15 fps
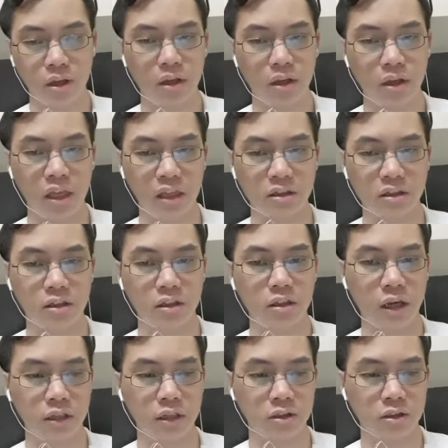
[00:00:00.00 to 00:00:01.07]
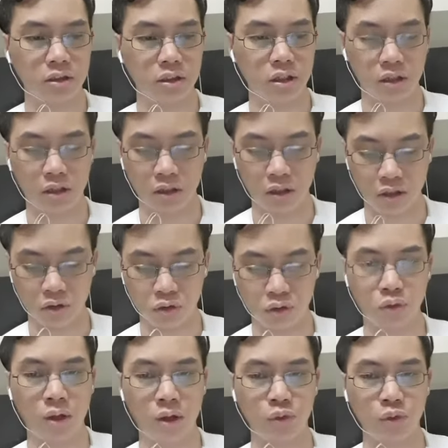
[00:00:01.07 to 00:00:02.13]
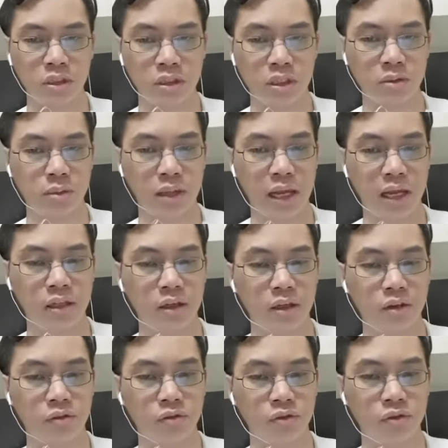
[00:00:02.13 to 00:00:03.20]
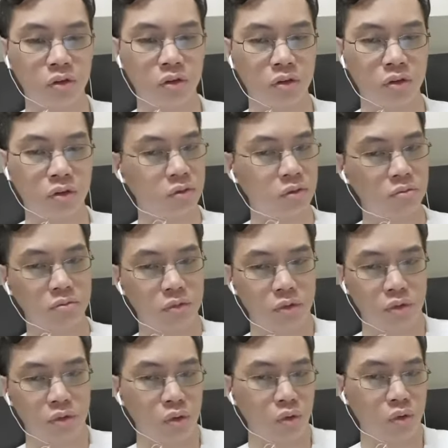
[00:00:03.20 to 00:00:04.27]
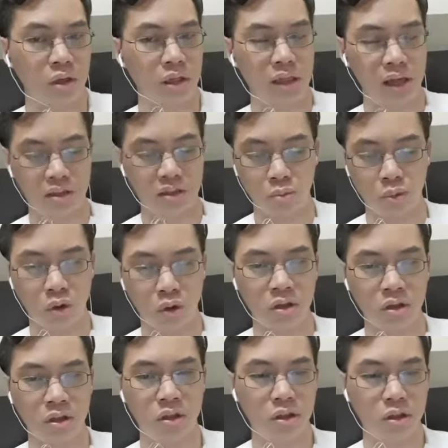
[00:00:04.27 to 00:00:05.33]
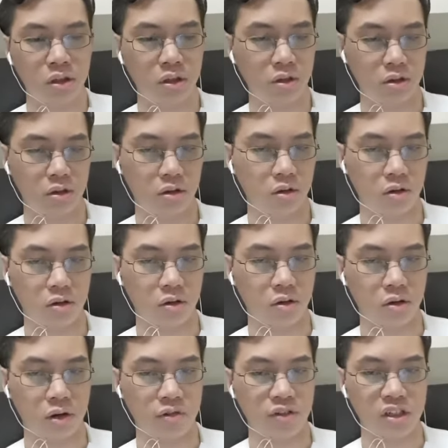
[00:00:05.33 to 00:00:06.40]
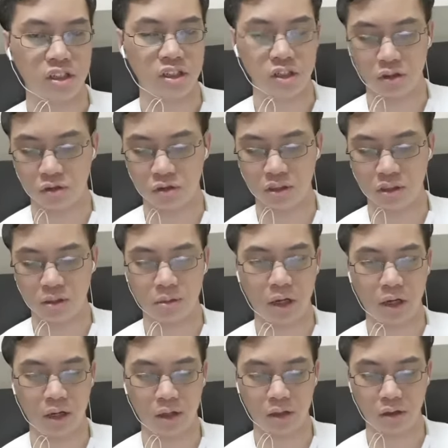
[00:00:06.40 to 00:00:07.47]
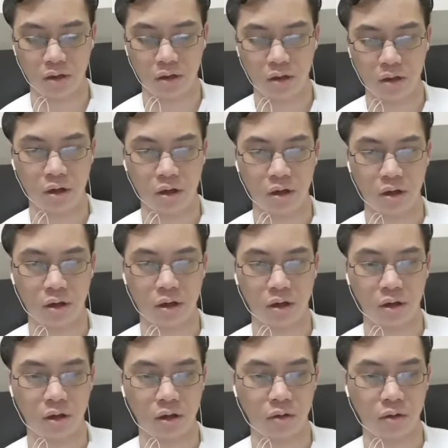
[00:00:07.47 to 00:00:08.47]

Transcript: hint as uh, as to what Wizard is planning for you know their next book or adventure or some kind. Uh,